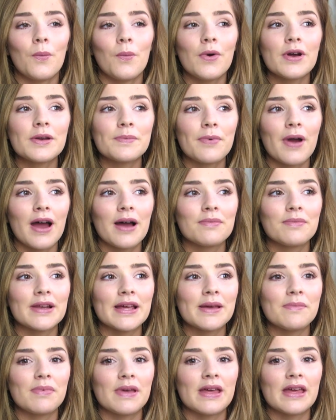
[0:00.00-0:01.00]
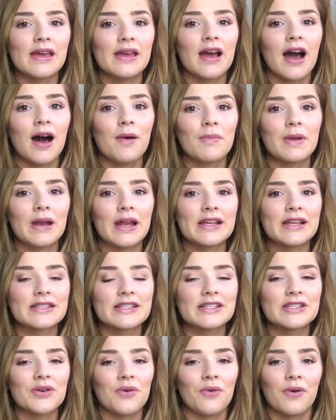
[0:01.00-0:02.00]
would probably be
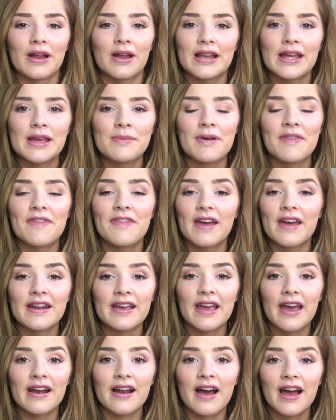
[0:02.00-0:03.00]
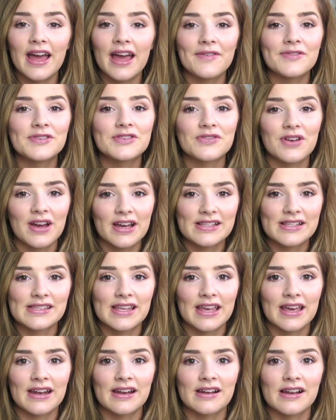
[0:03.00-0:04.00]
combination to oily, but then again I have dry
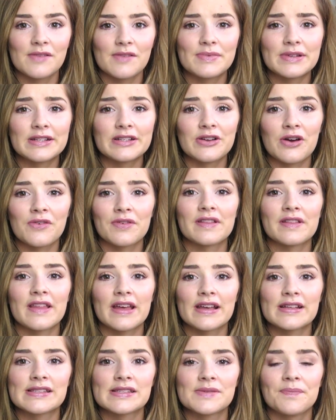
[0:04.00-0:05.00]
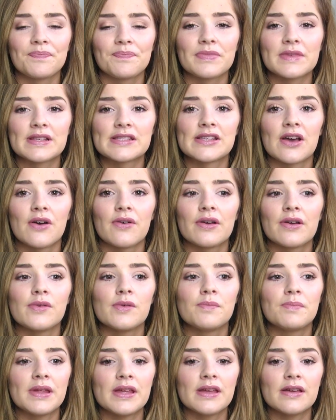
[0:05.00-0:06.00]
skin and I've been loving this, so it
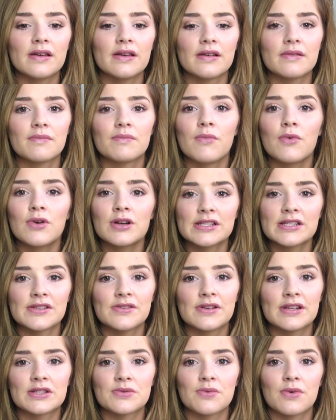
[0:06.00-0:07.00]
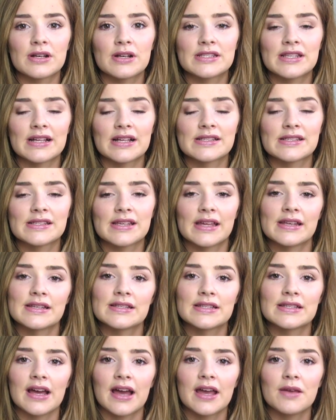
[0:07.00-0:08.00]
will be more suited towards that
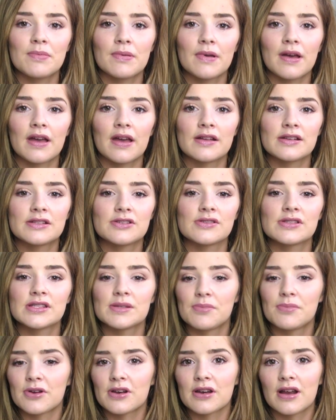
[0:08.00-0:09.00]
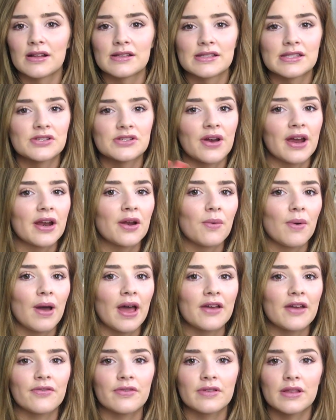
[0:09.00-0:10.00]
skin type, just to put it on straight
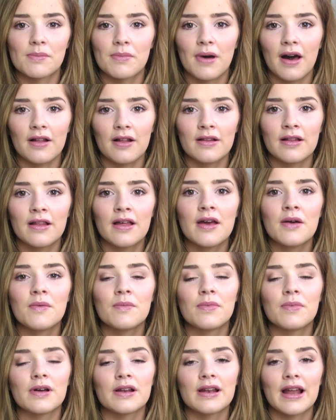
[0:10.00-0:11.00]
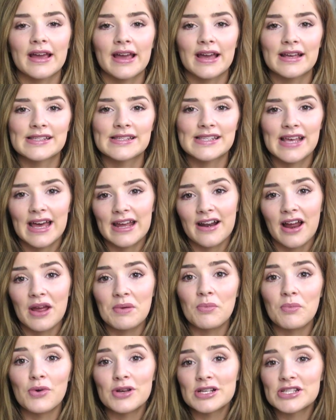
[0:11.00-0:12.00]
away from the bottle. But like I said,
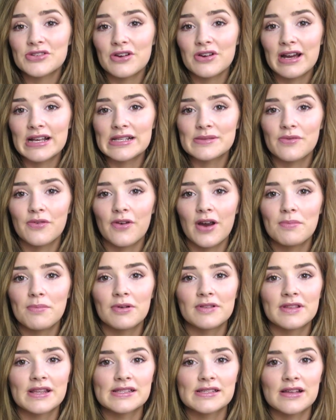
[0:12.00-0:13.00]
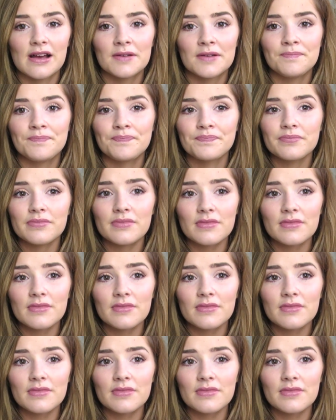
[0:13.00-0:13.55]
I moisturize before I put this on,